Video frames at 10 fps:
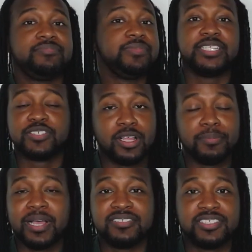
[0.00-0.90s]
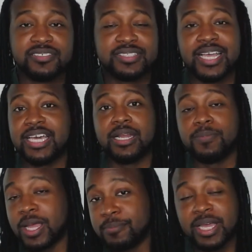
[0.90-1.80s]
It's all about Jill Stein.
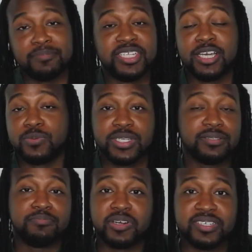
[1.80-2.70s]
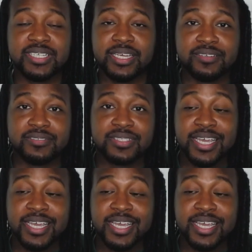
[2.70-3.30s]
I'm done with Bernie Sanders.